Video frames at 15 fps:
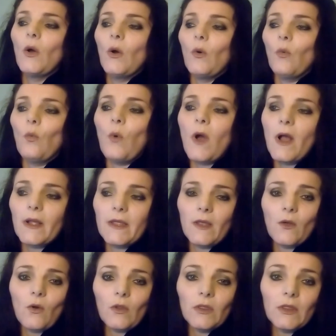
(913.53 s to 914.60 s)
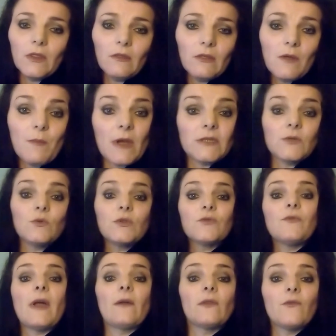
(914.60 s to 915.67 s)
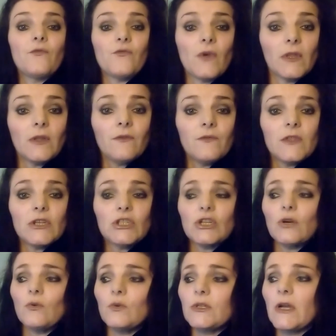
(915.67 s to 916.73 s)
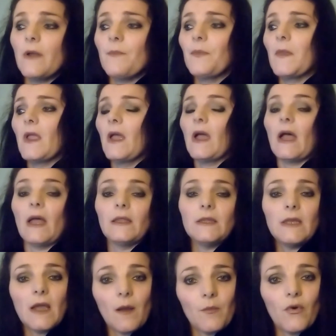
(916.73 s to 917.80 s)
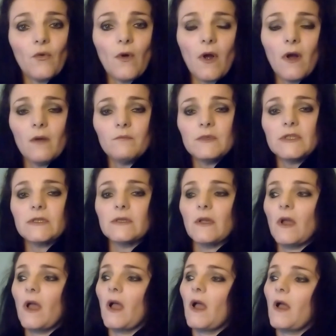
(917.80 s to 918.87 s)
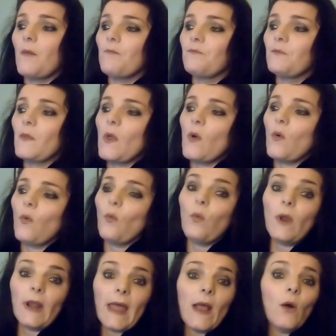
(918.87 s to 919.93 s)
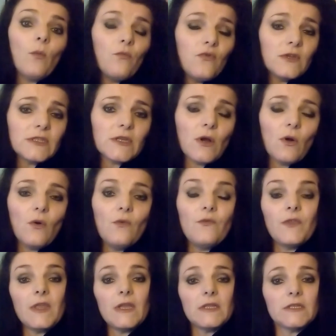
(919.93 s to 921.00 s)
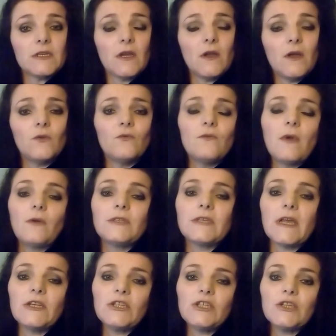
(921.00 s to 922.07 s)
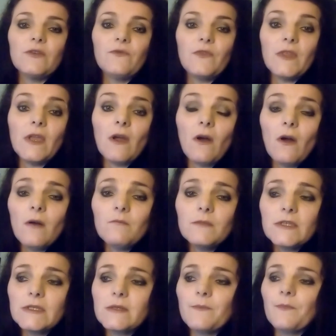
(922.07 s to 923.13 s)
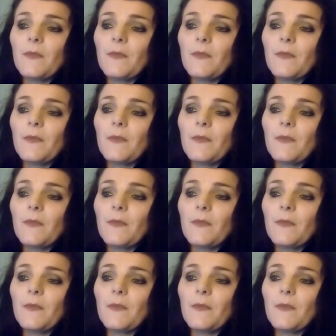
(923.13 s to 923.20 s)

Working on the muscles around the front of the shoulder and the upper arms will help resolve the internal rotation of the arms.